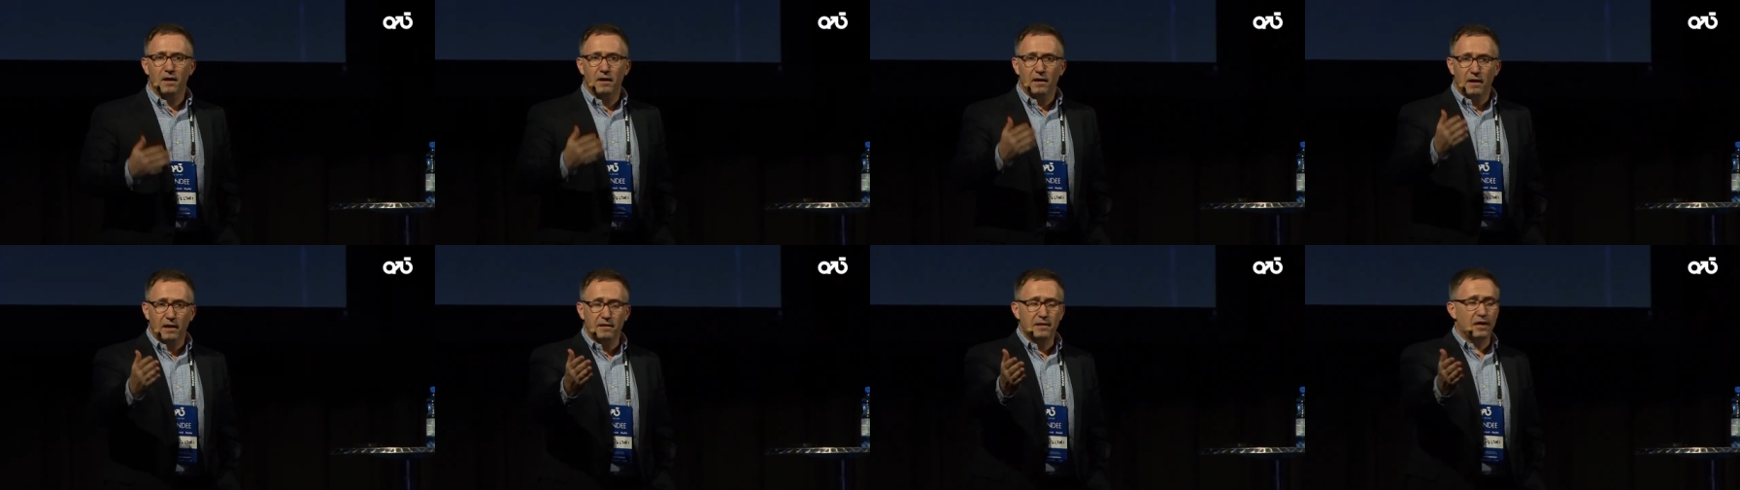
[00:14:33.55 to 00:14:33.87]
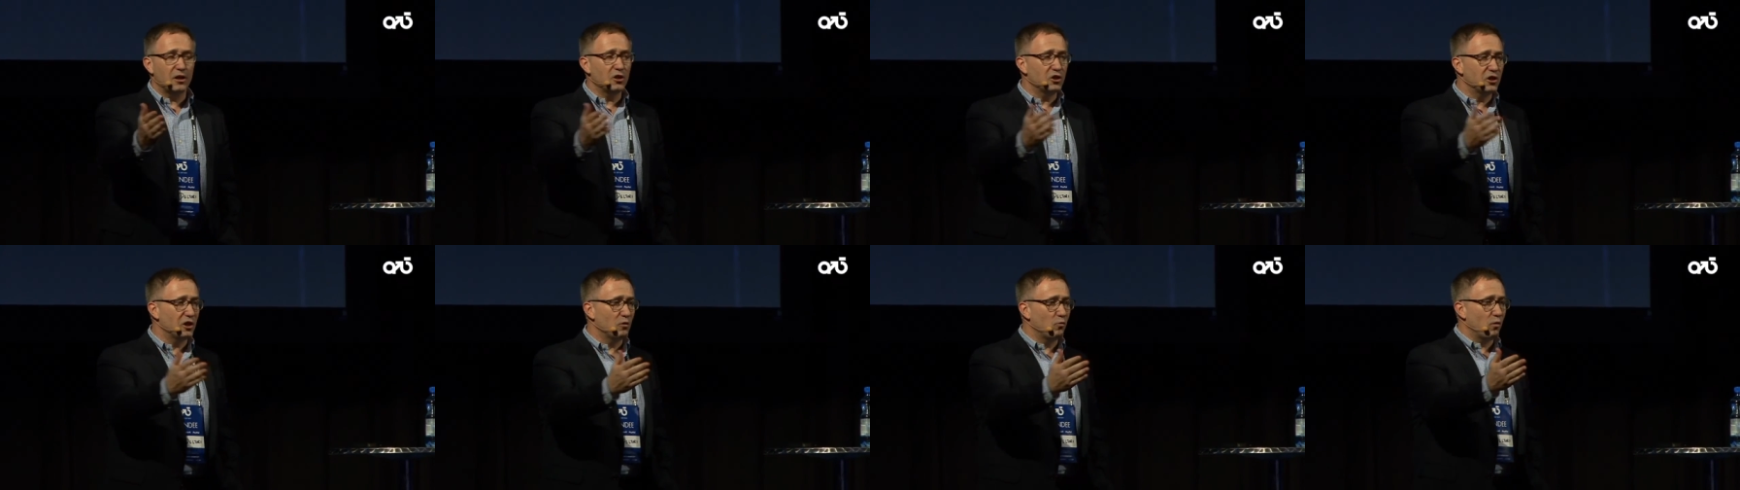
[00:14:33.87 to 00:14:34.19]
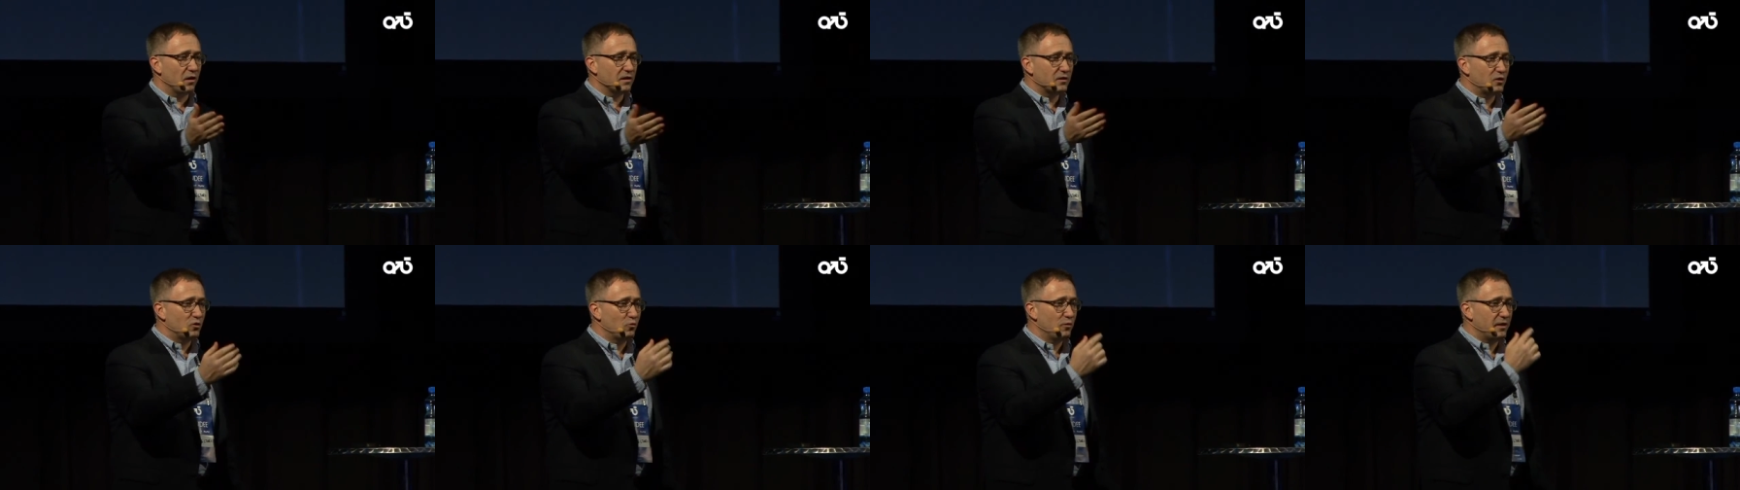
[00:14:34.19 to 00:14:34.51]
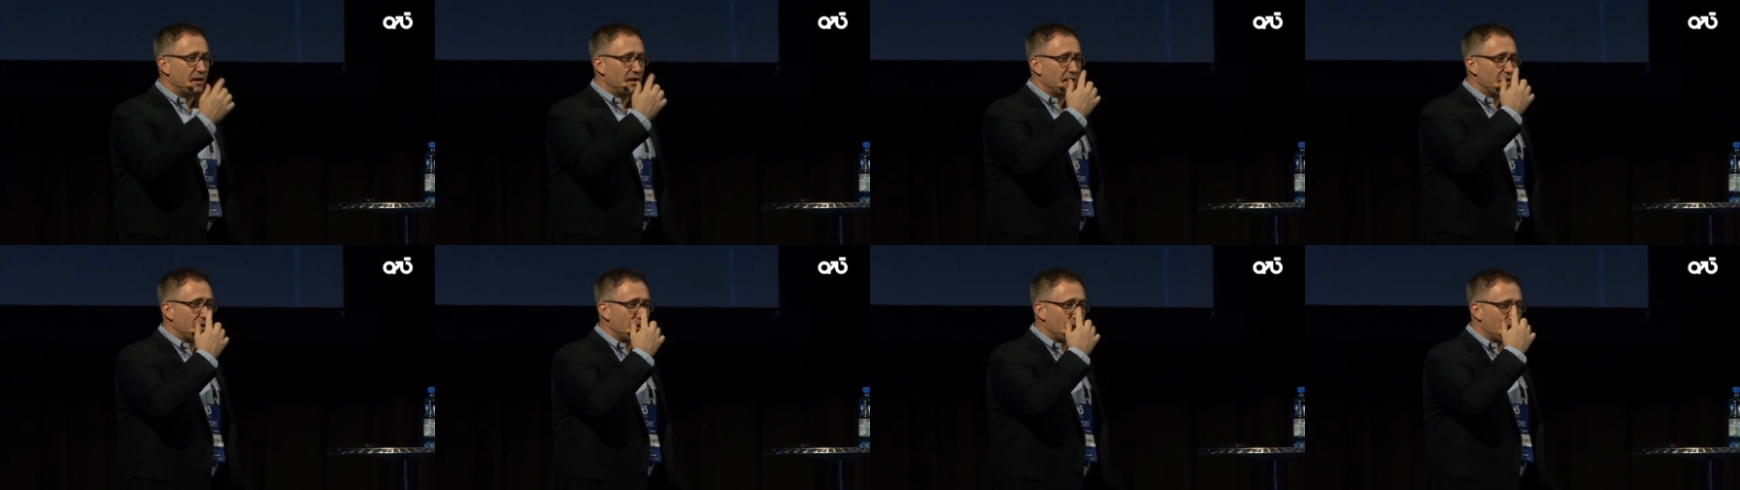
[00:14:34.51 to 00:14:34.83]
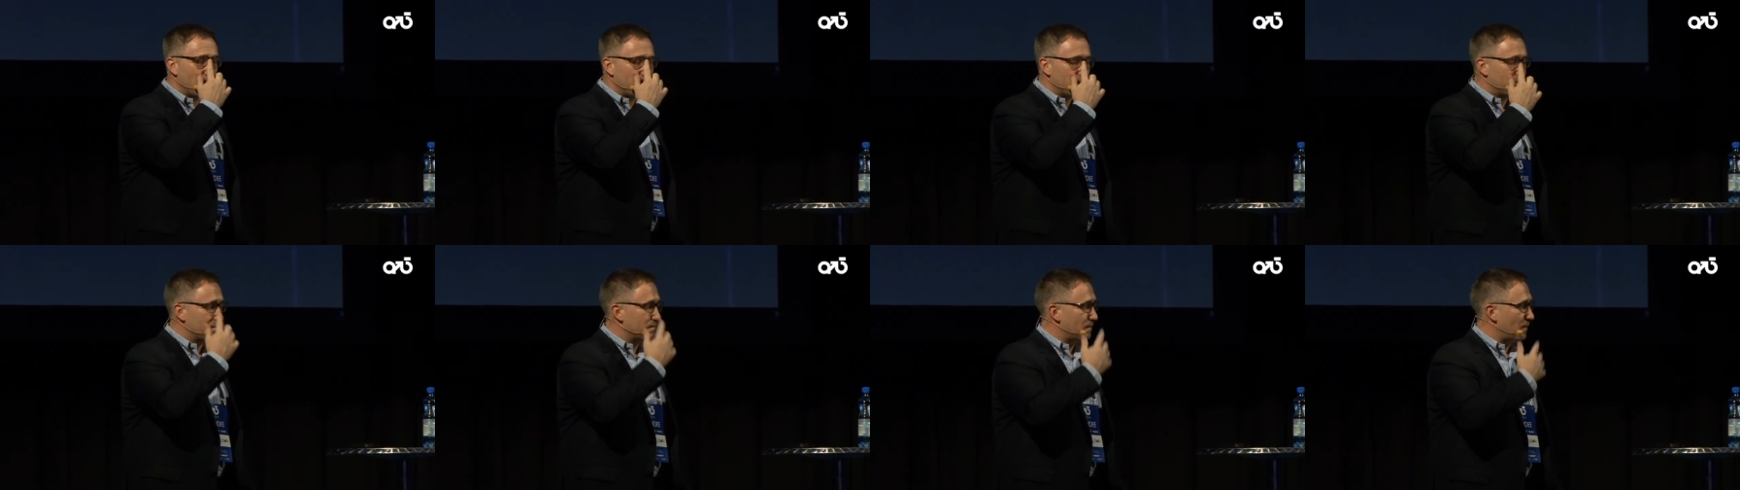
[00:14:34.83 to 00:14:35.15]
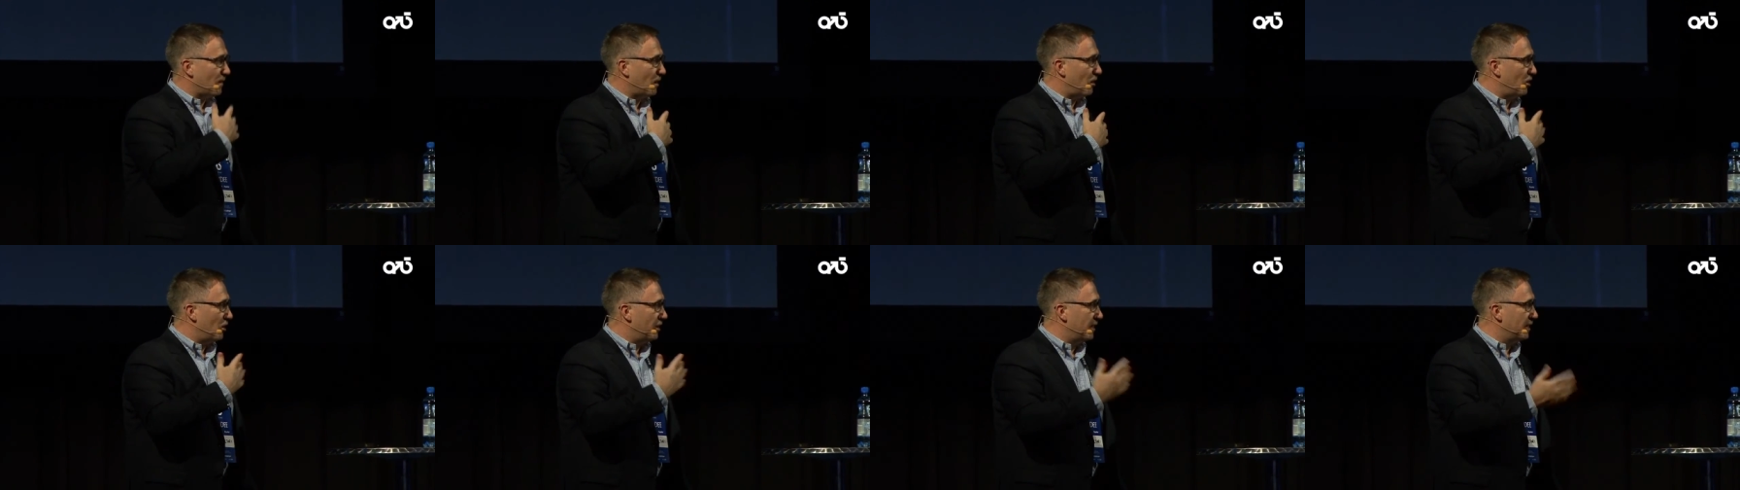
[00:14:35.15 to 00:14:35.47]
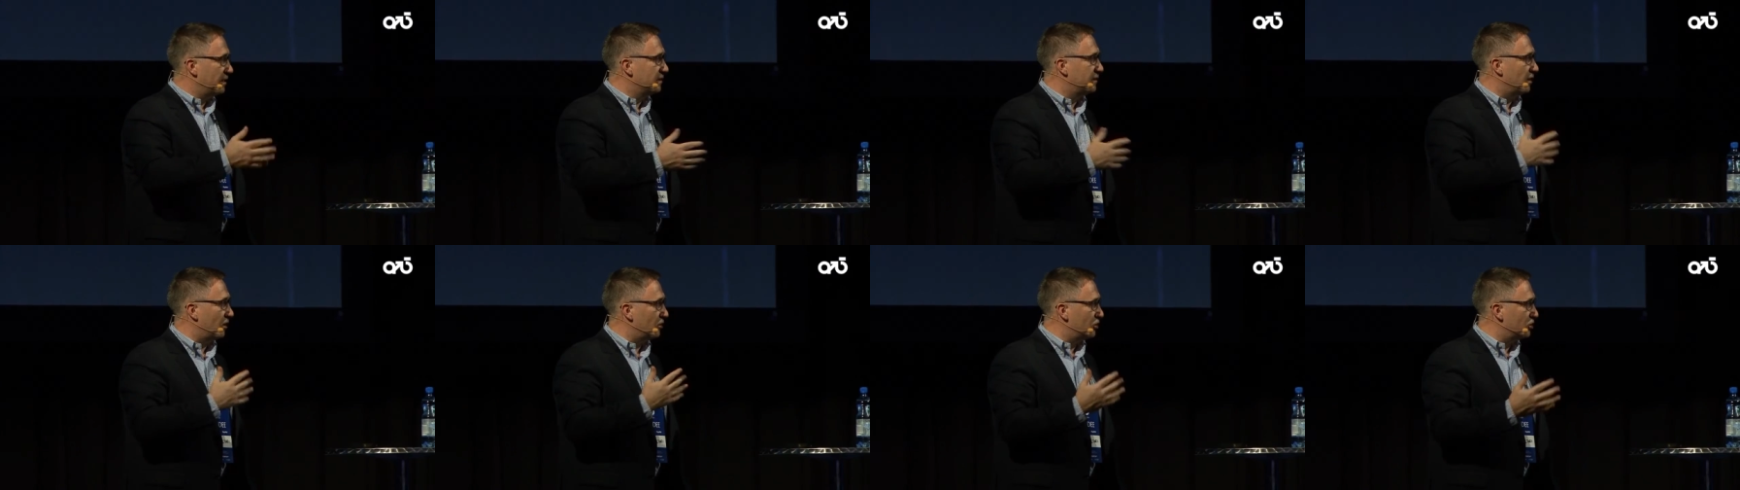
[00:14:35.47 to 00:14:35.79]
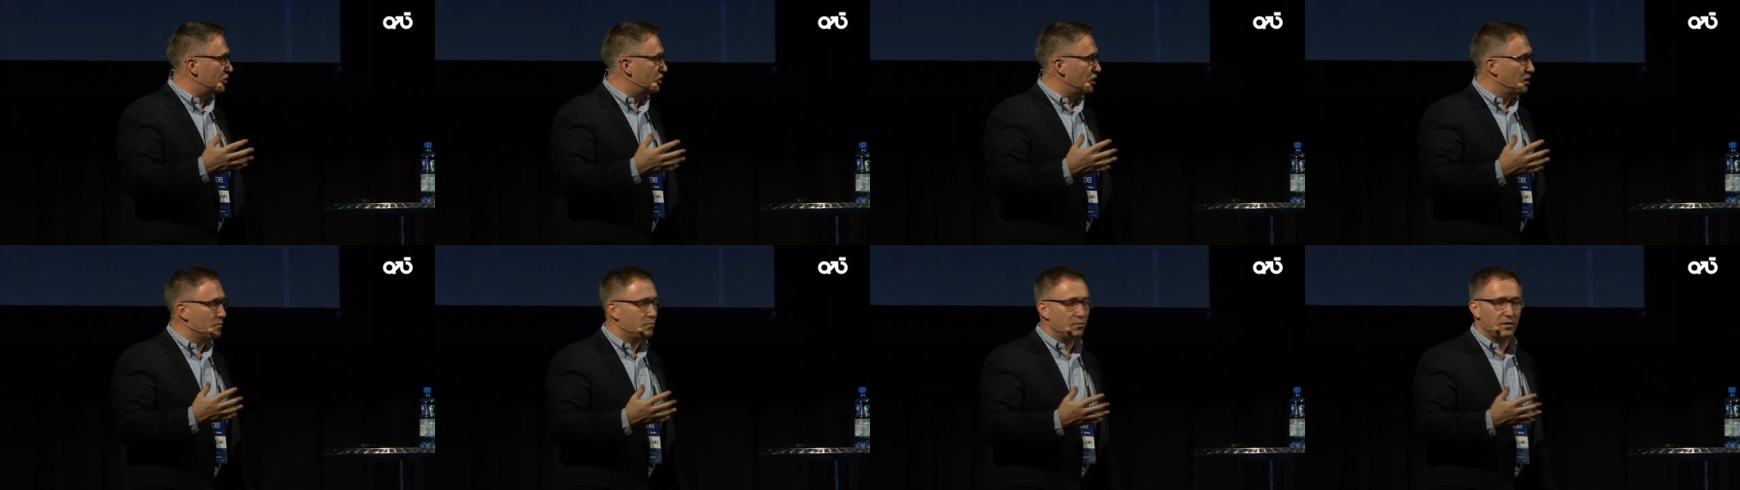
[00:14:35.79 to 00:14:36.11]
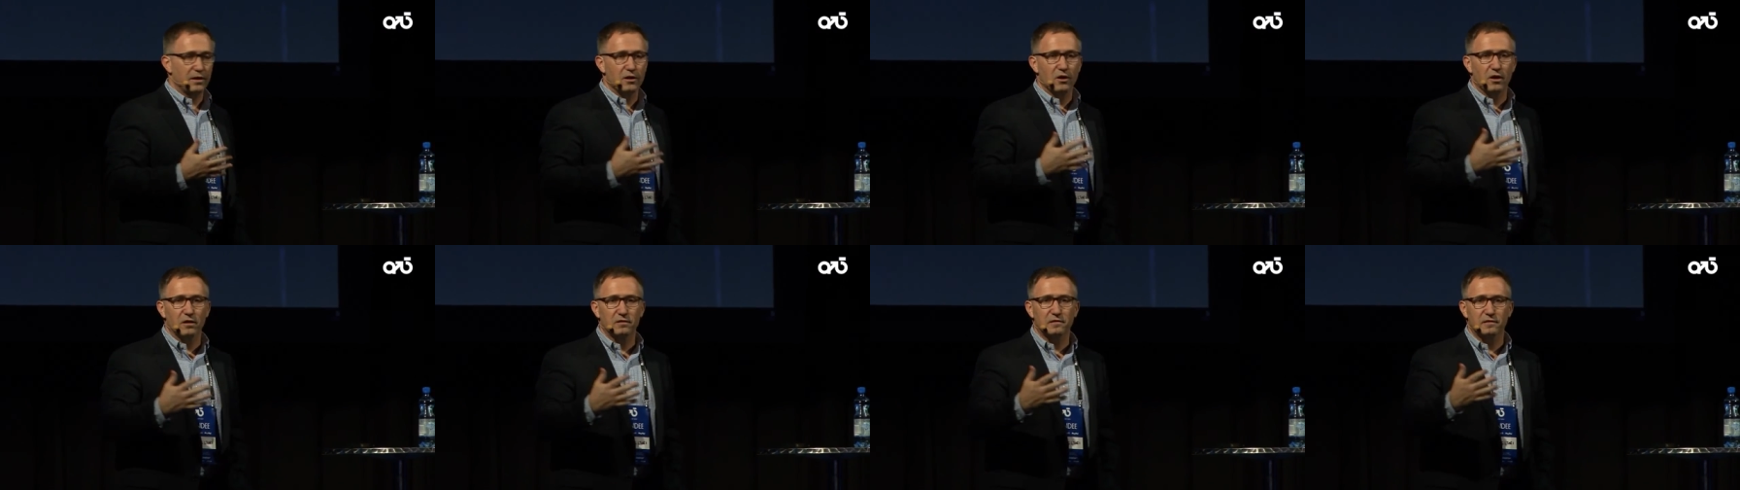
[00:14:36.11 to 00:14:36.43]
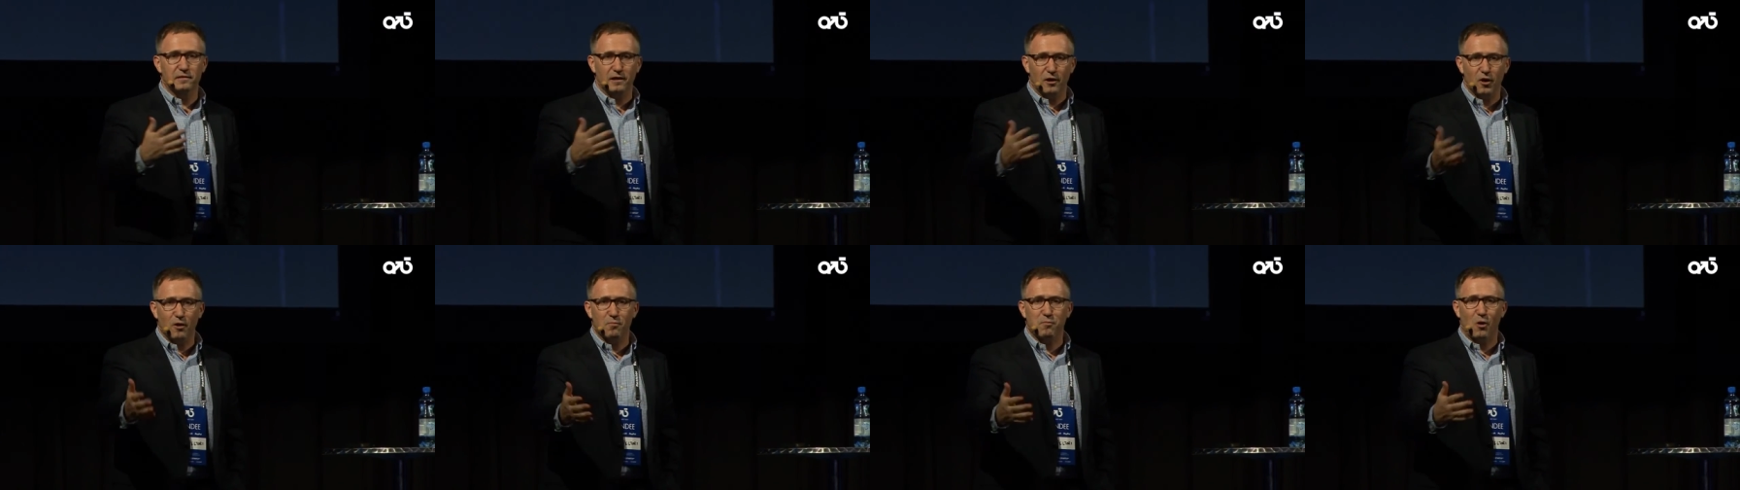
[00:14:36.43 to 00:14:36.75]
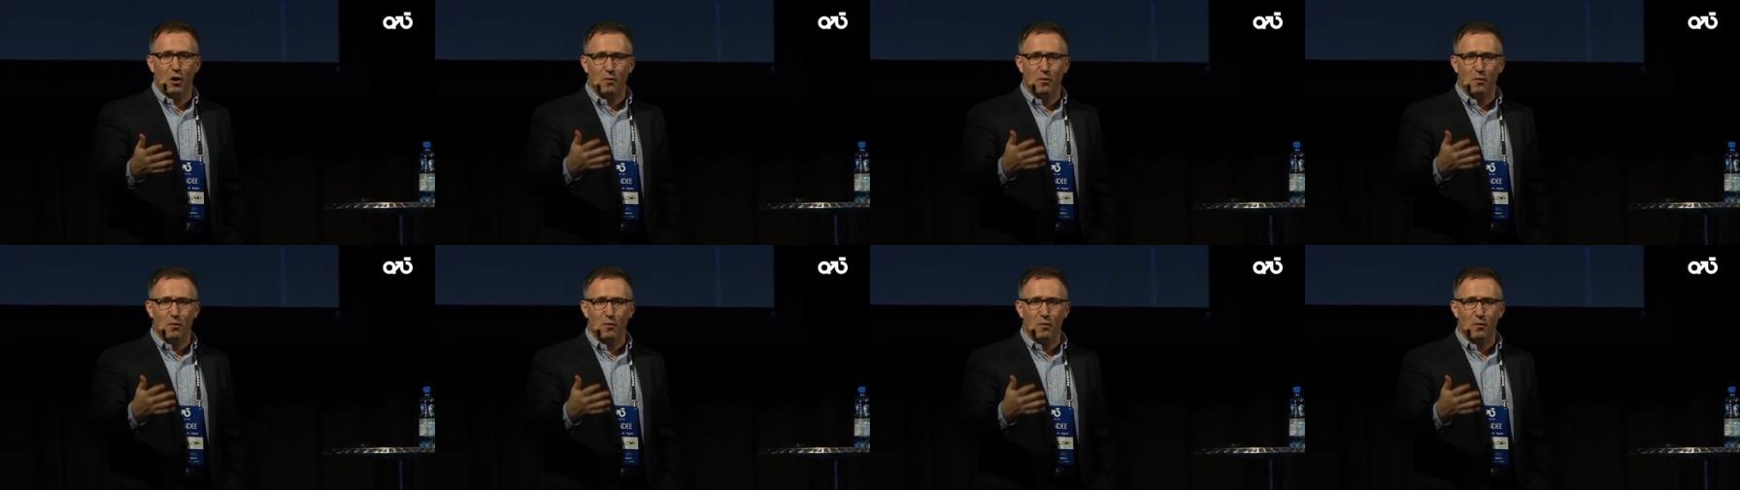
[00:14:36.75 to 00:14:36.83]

And then she was doing um, an internship in a startup